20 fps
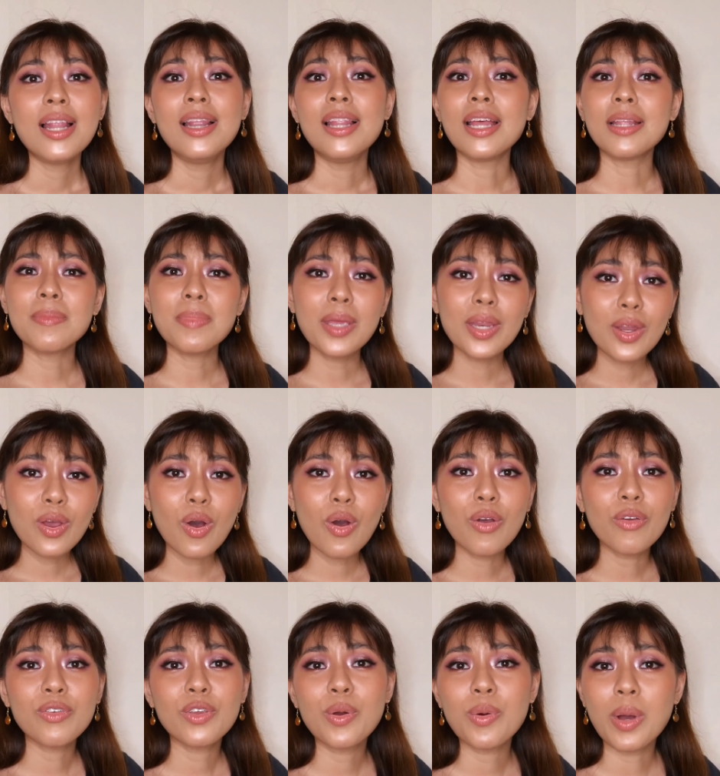Let me know
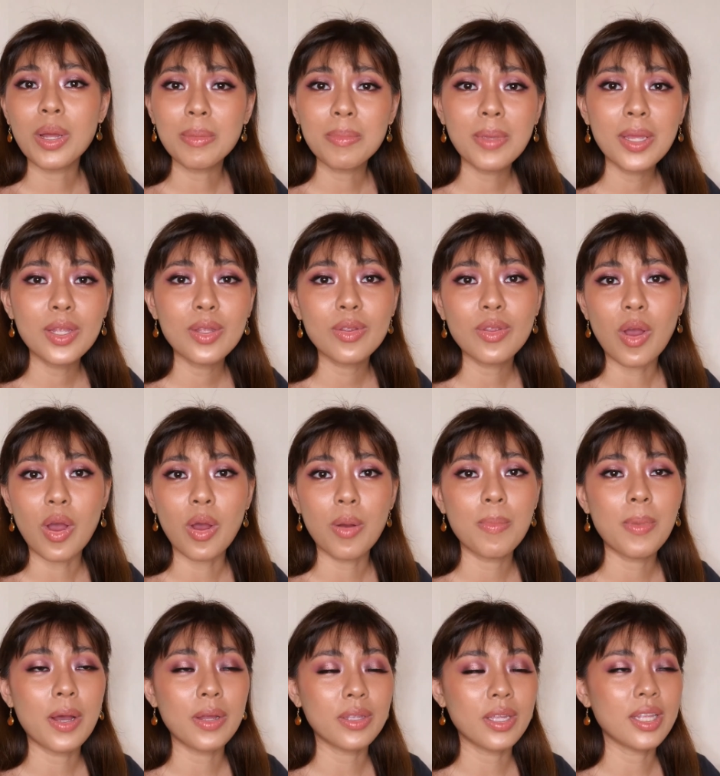if you want me to talk
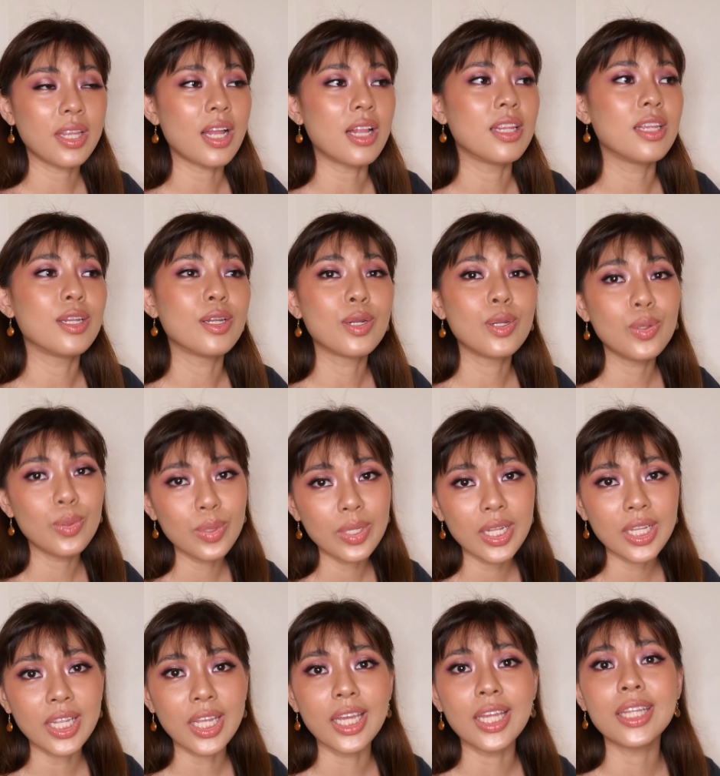about it. I'll include
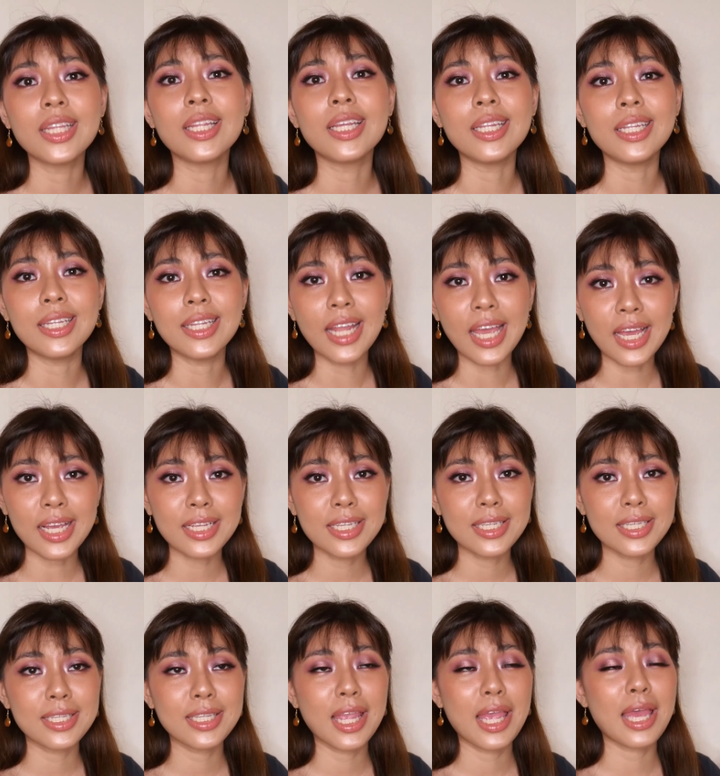it in the
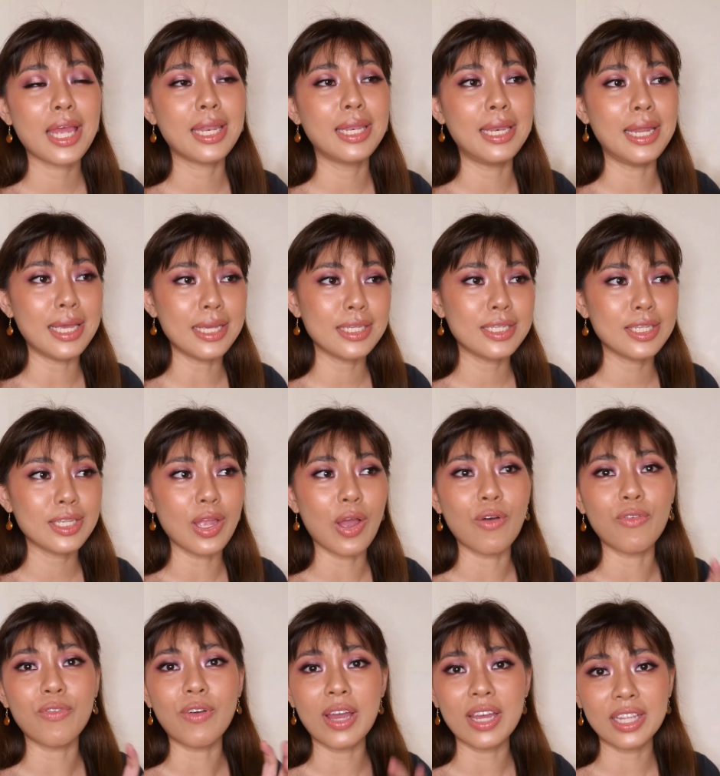next list
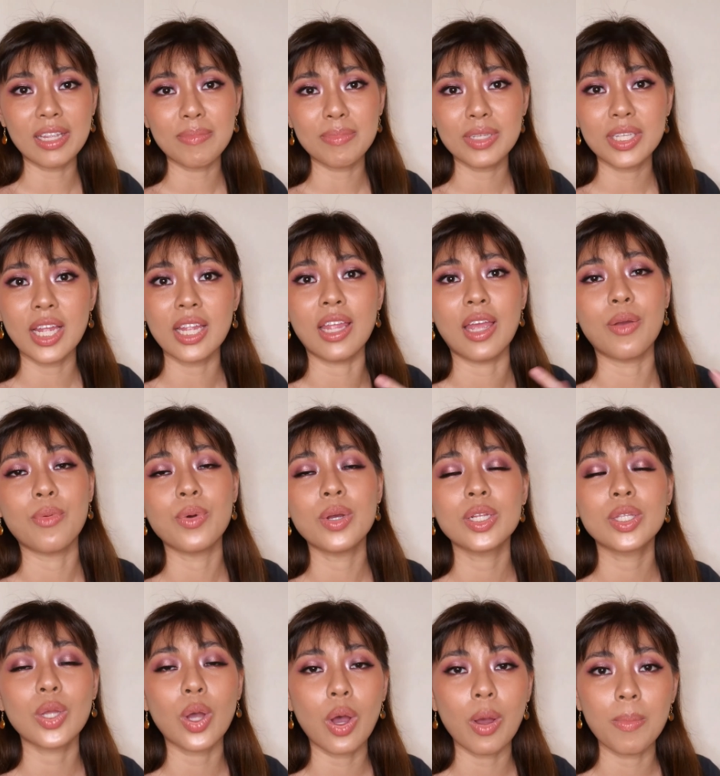of items that I will
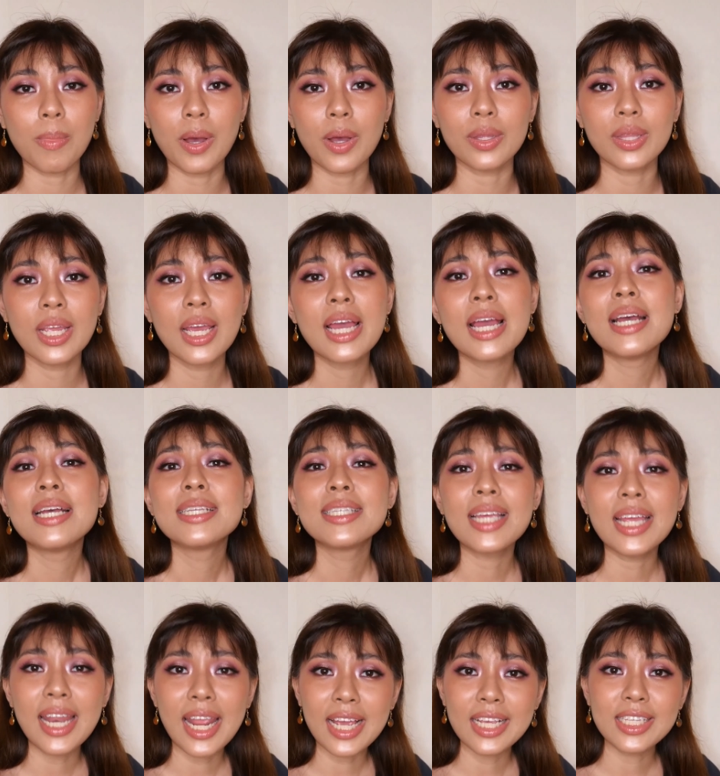talk about
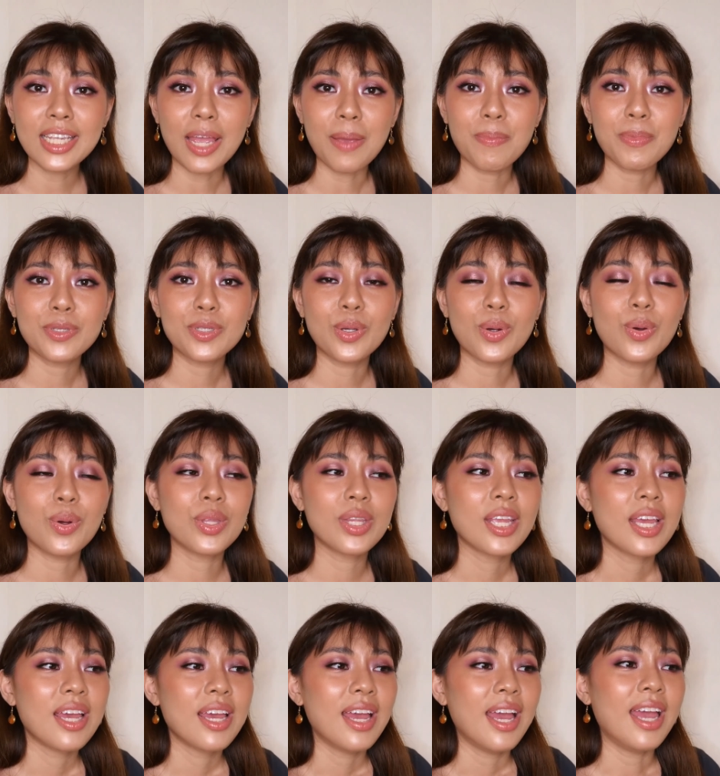sa next episode.
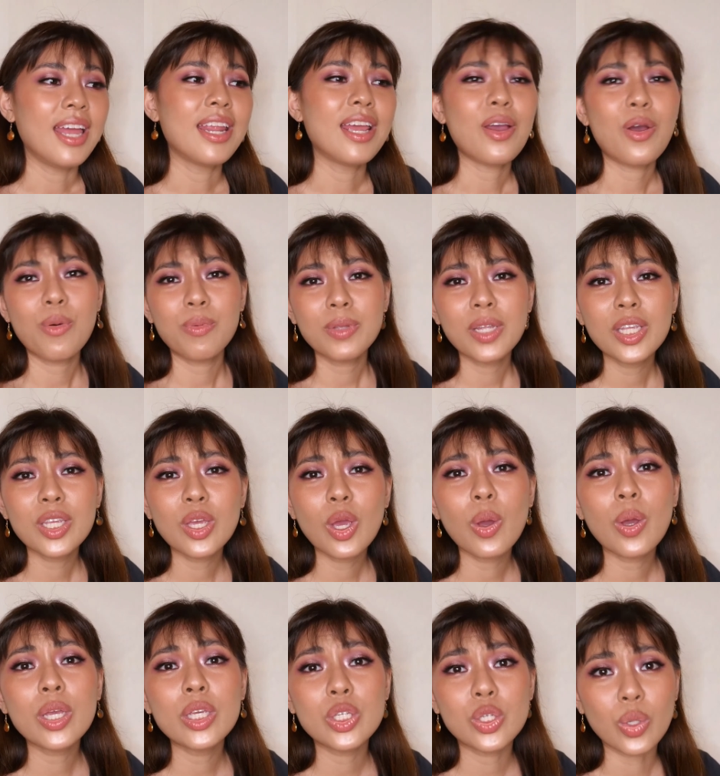And I hope that you
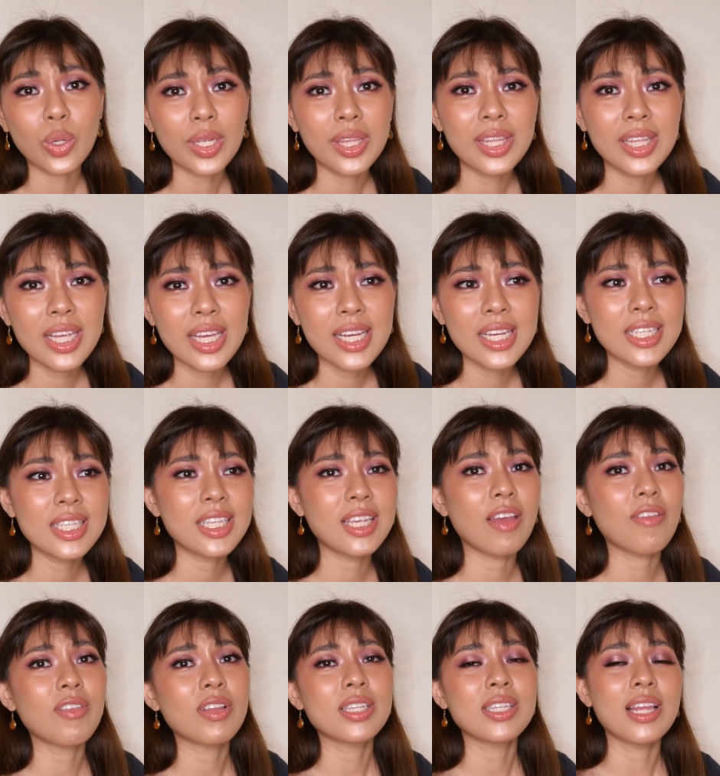enjoyed this.
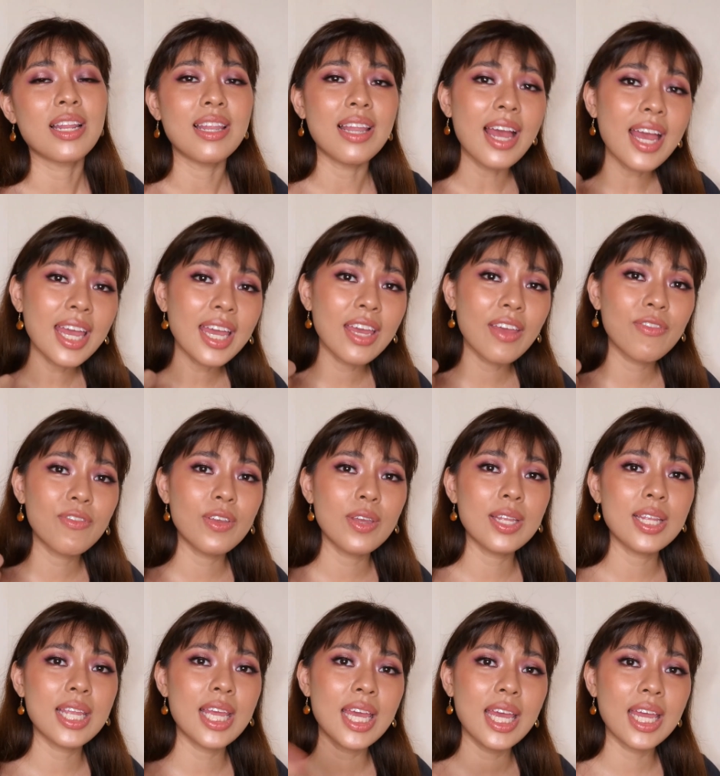Give this a like if you
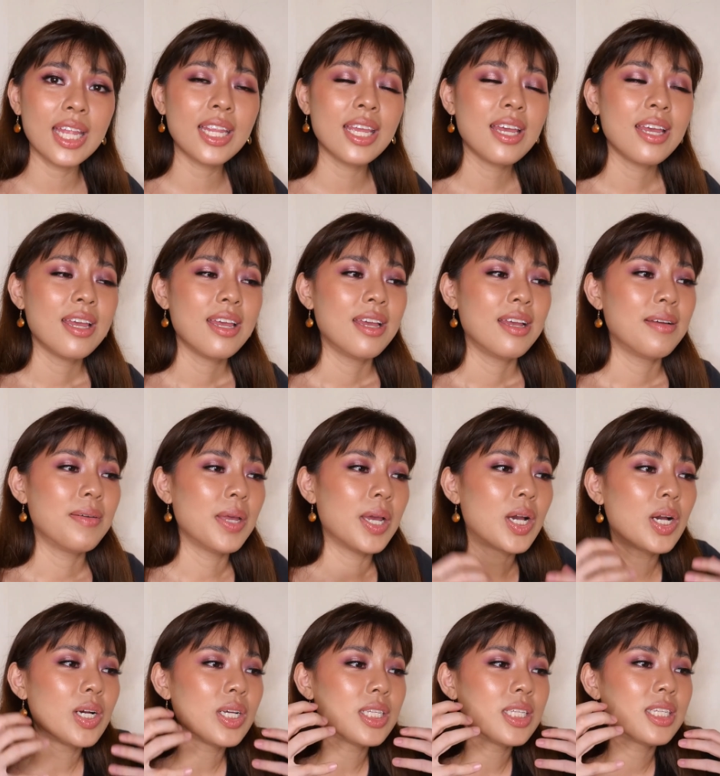did,
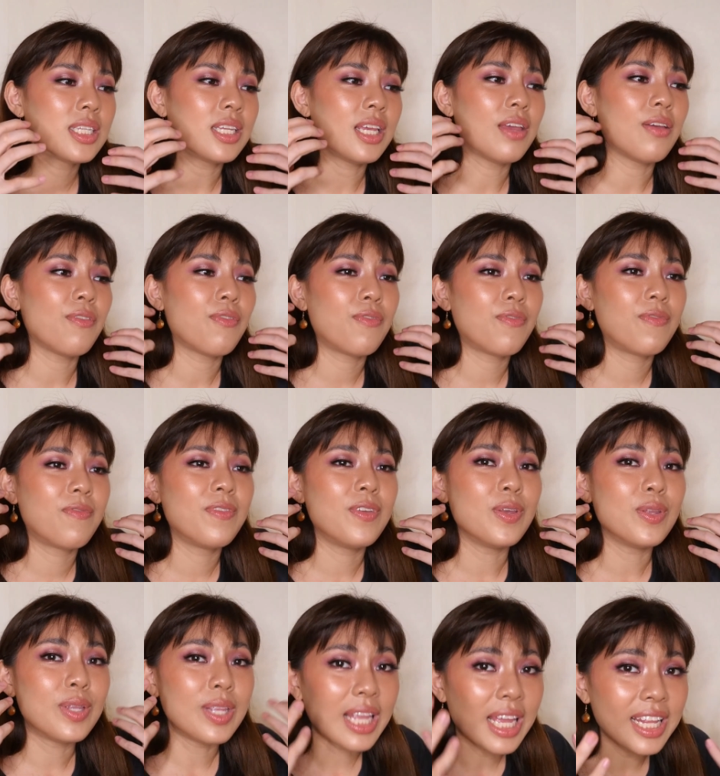because if
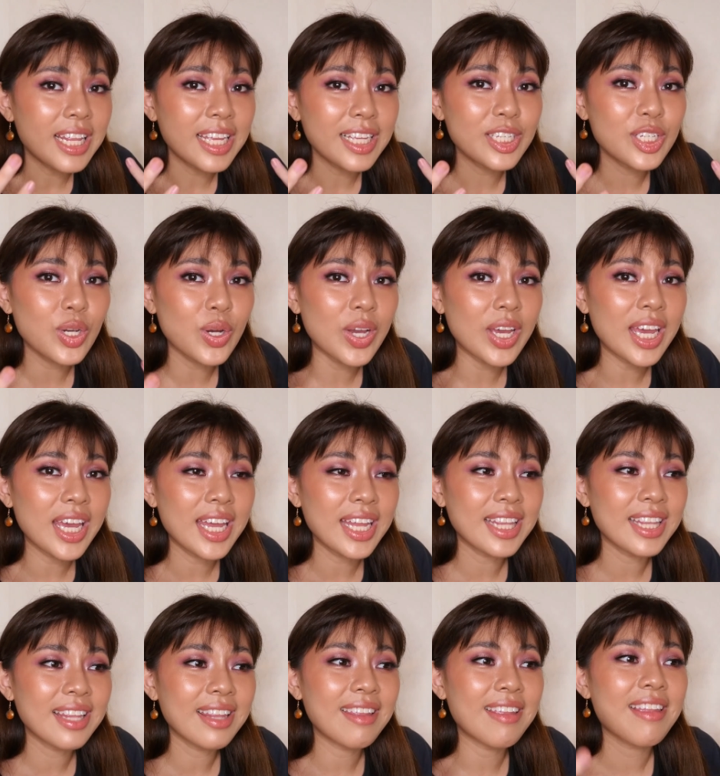you did enjoy
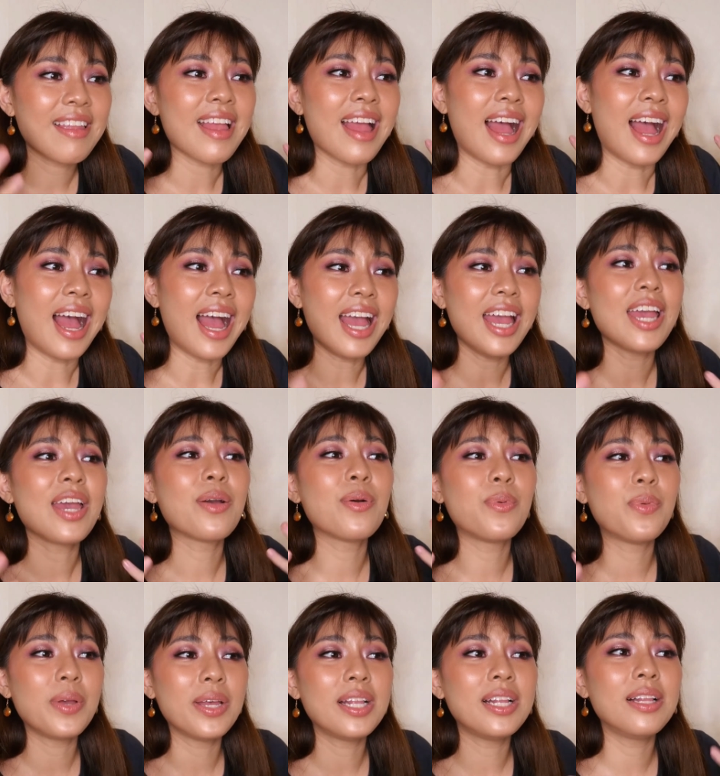it, I
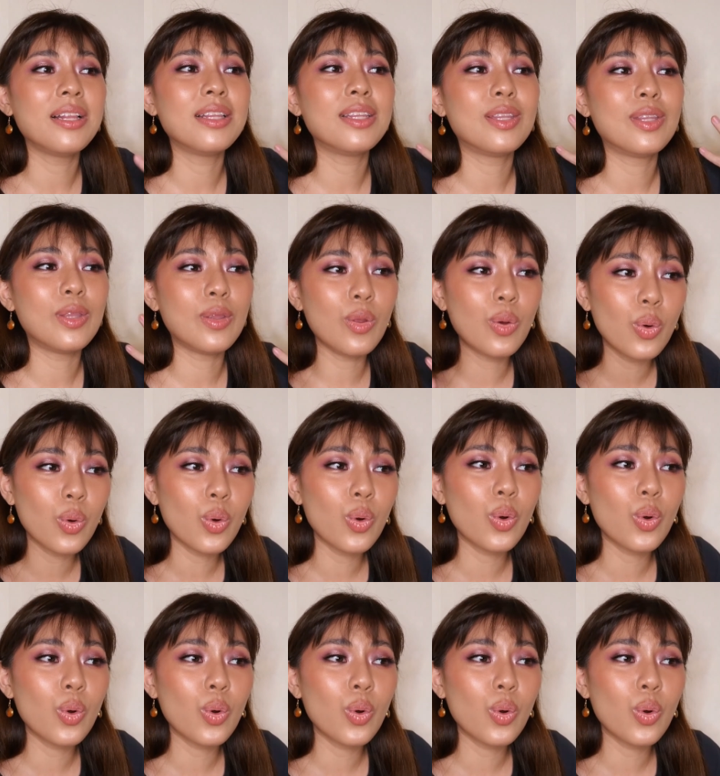will do